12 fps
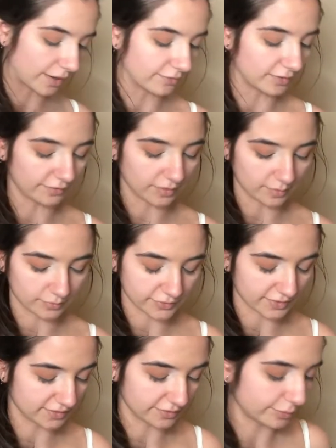I've loved them
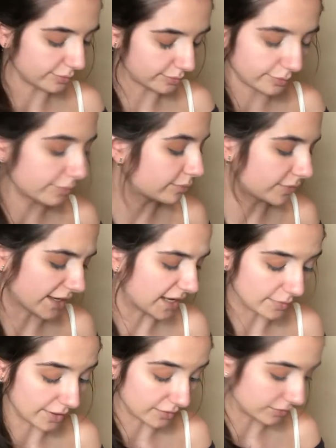since they
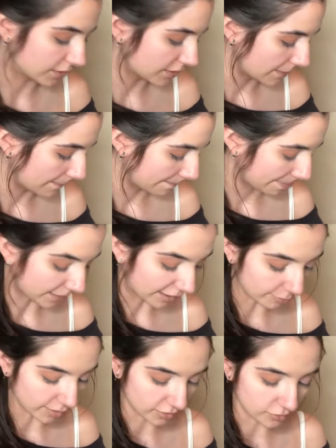came out. I've
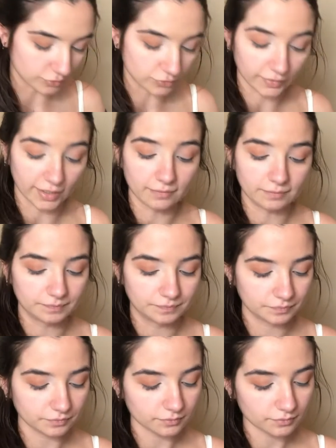been a huge fan
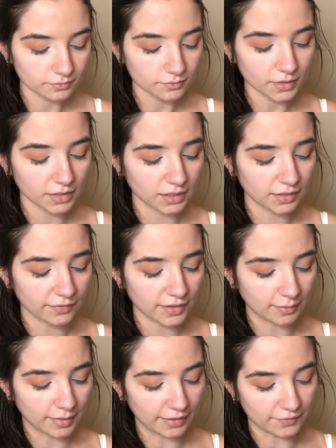of
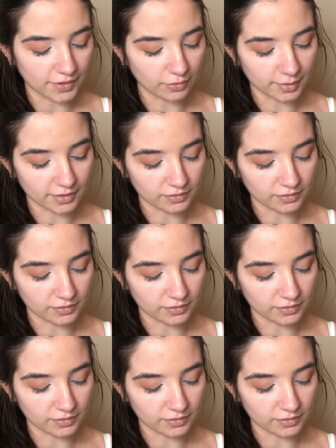them and I've never been